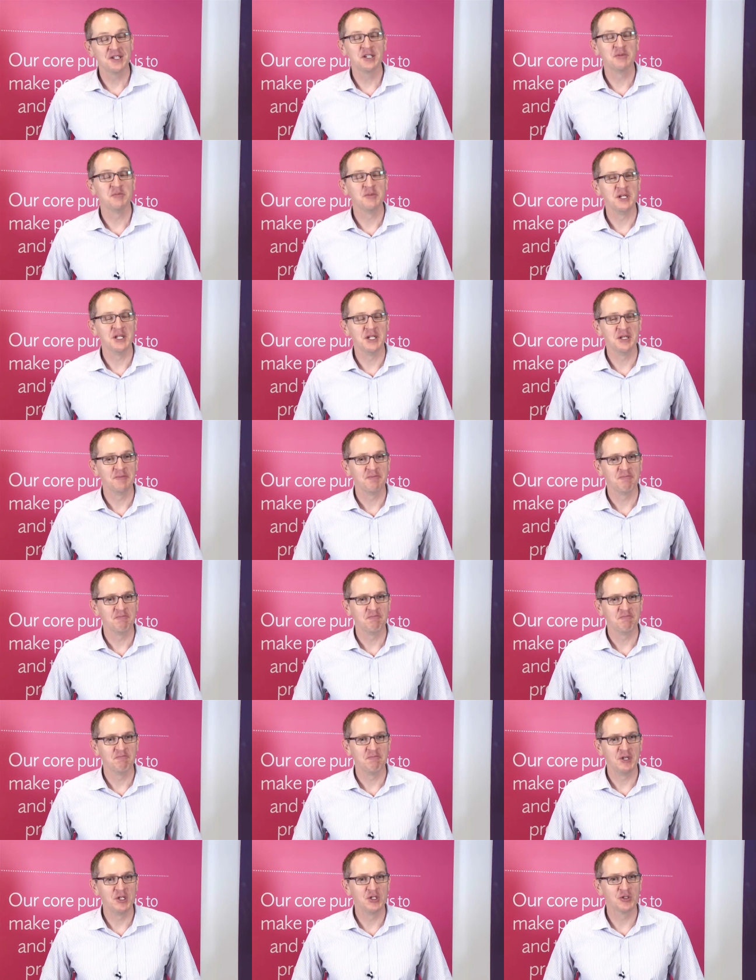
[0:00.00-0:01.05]
to me
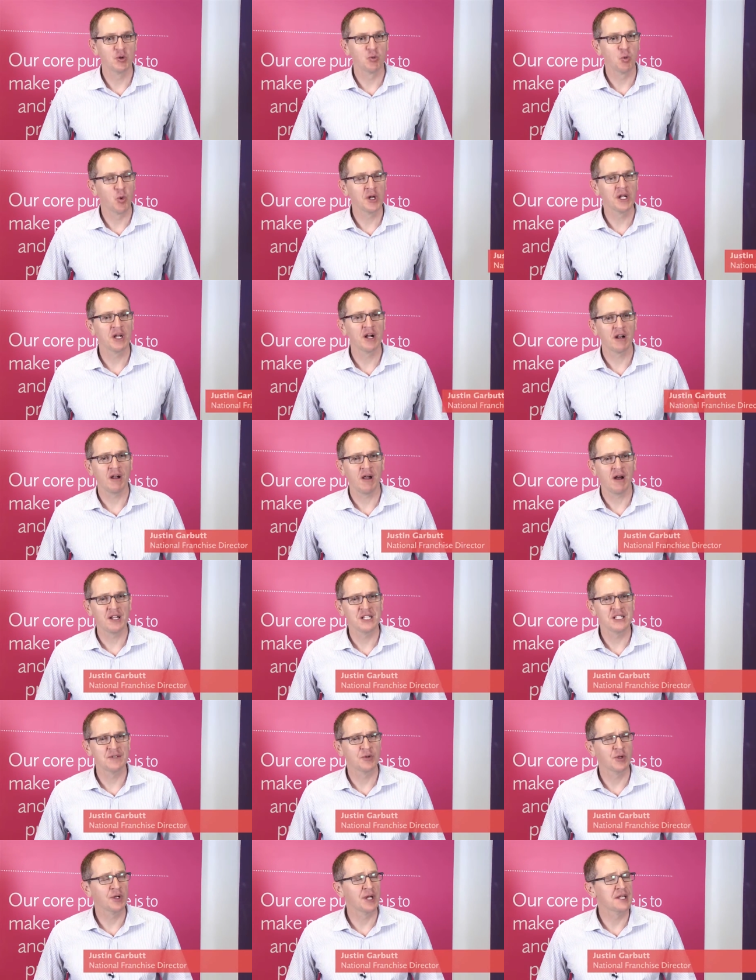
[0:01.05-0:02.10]
means rewarding
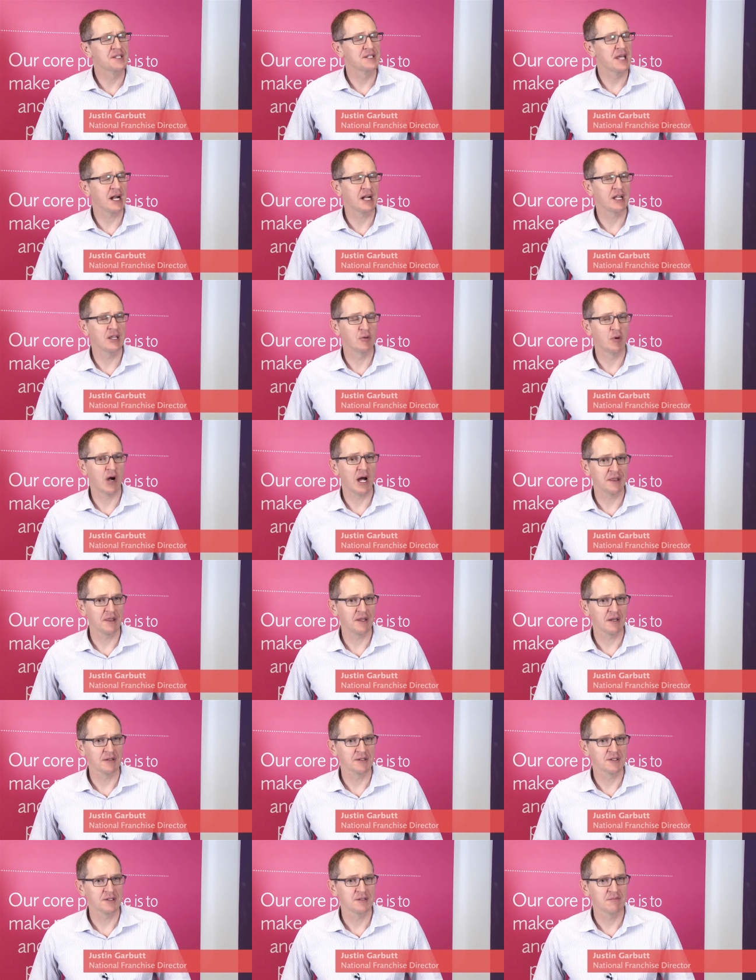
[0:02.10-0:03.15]
clients for doing exactly the right
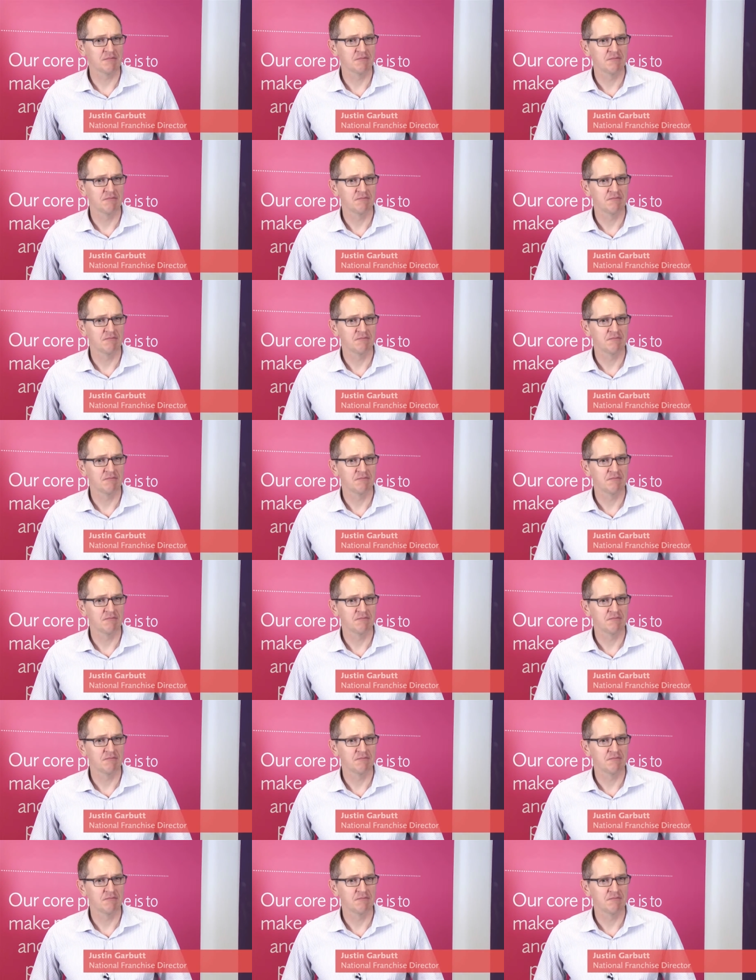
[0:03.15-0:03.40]
things.